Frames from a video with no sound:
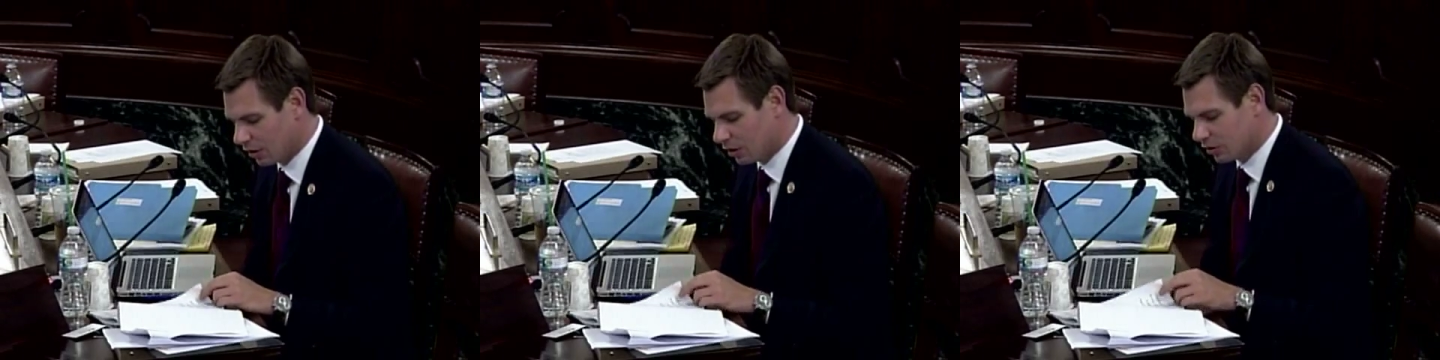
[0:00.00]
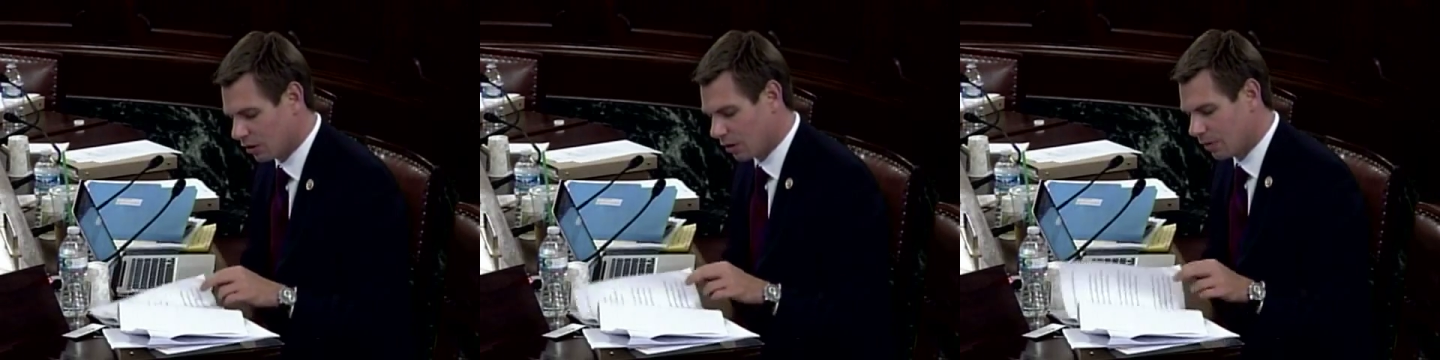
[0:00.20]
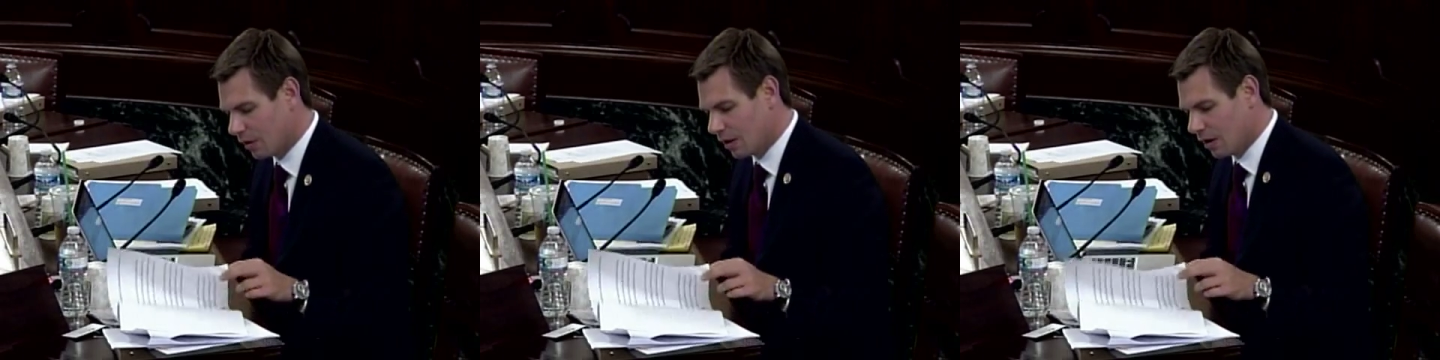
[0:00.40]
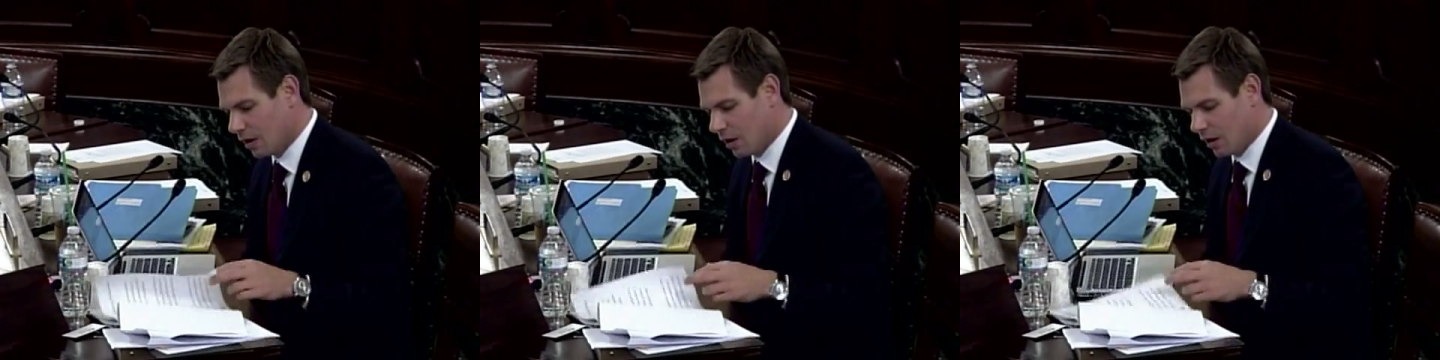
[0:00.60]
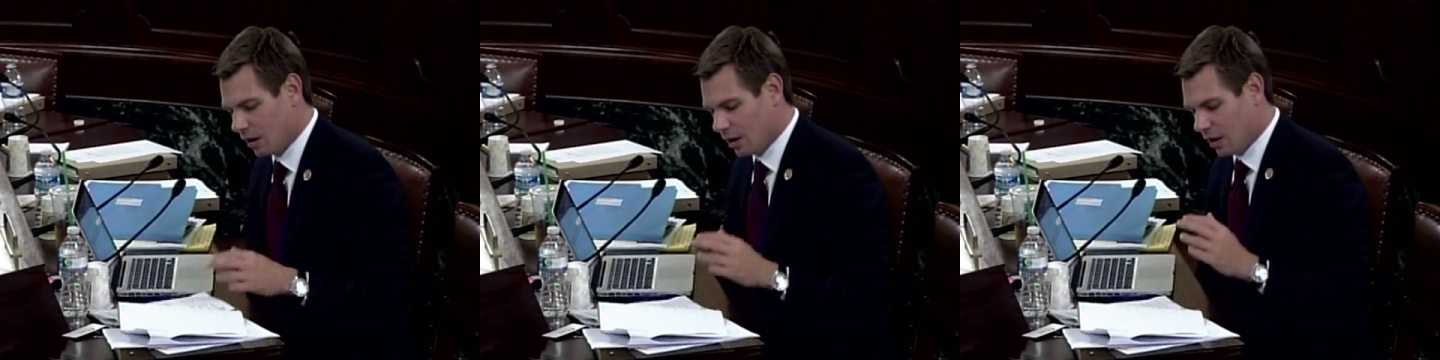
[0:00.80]
So
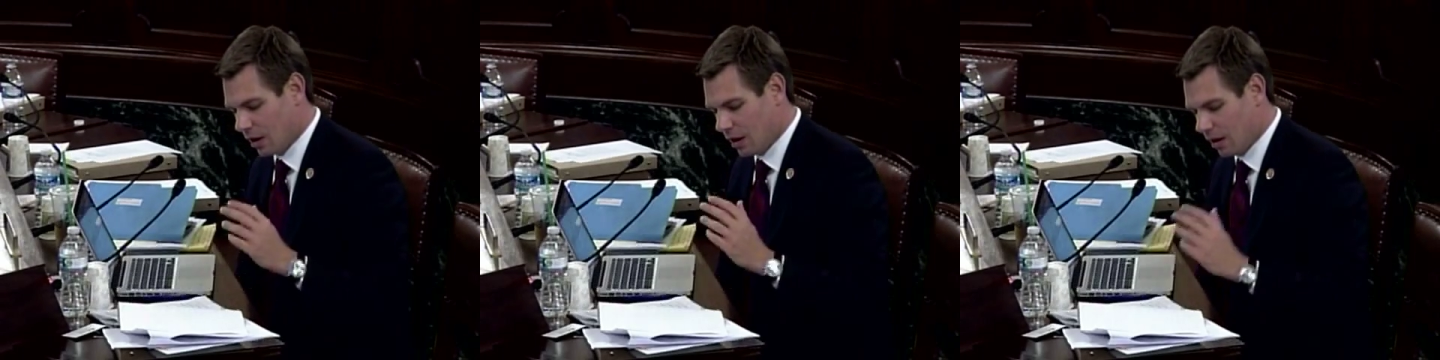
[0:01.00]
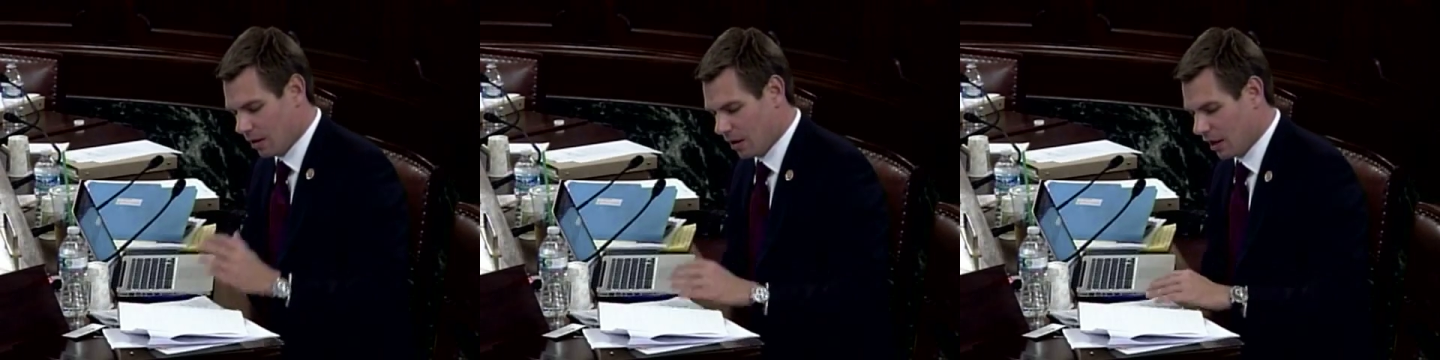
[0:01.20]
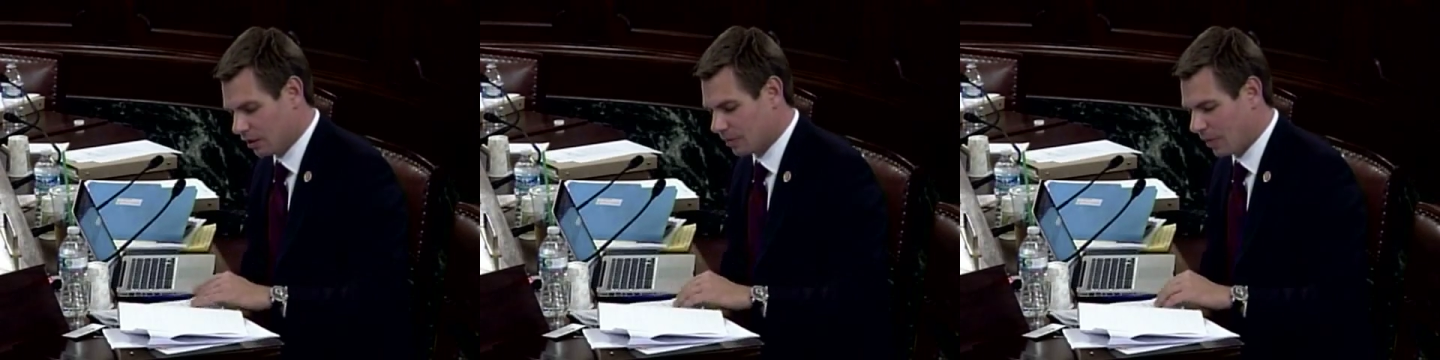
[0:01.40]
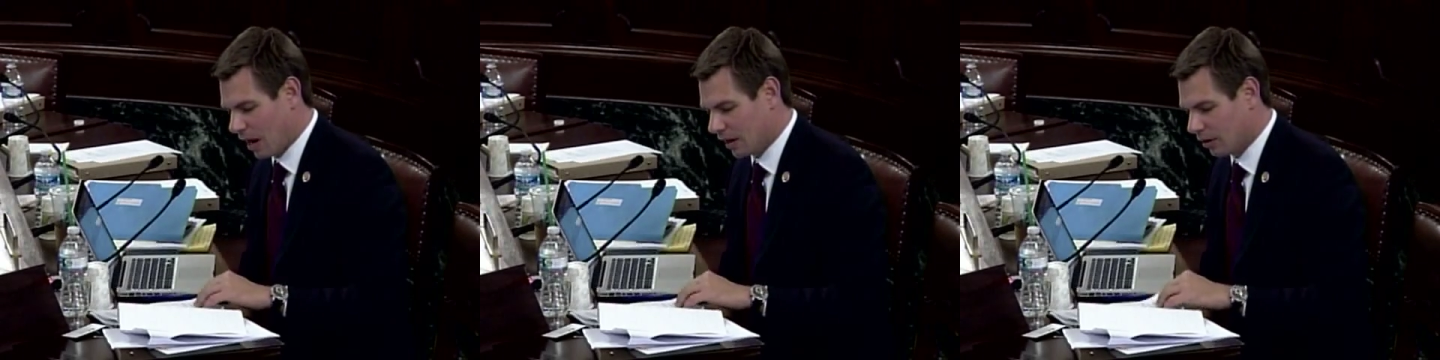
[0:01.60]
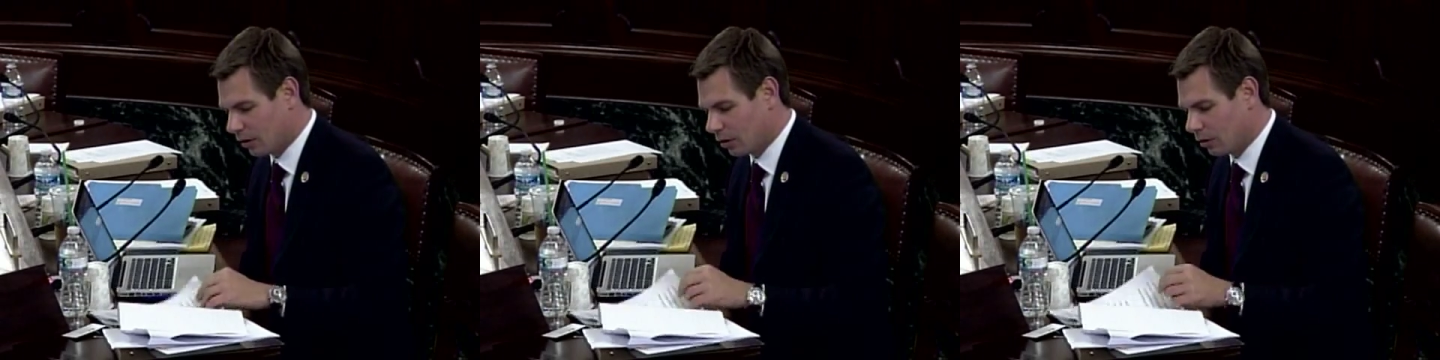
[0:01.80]
it's
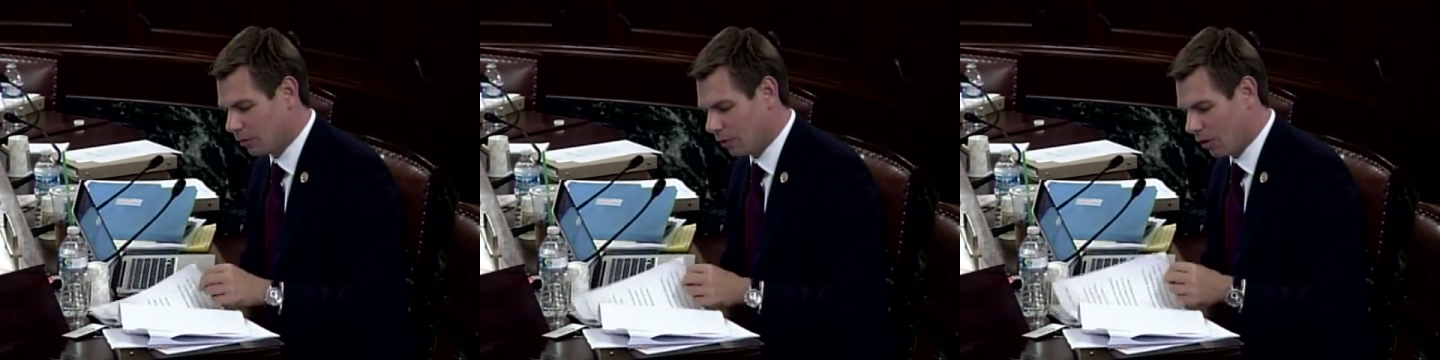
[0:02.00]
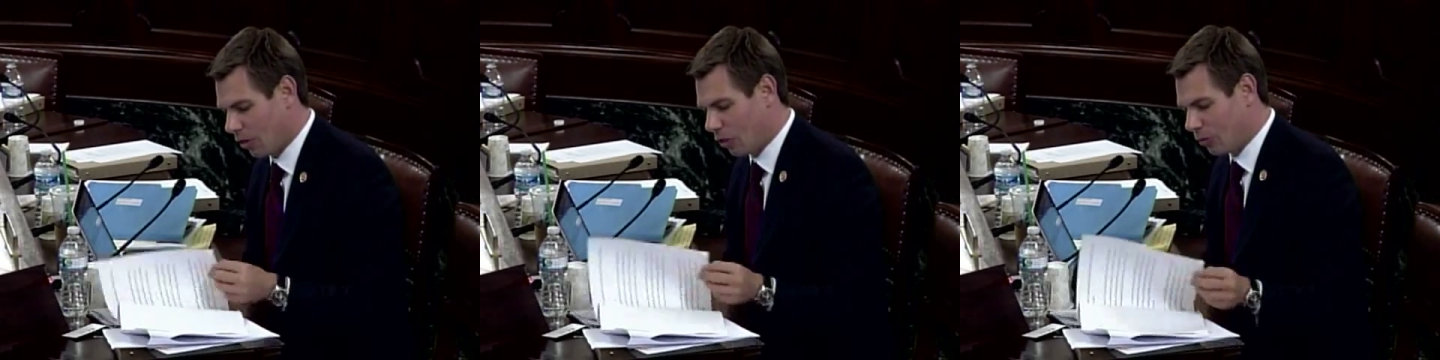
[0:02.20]
my goal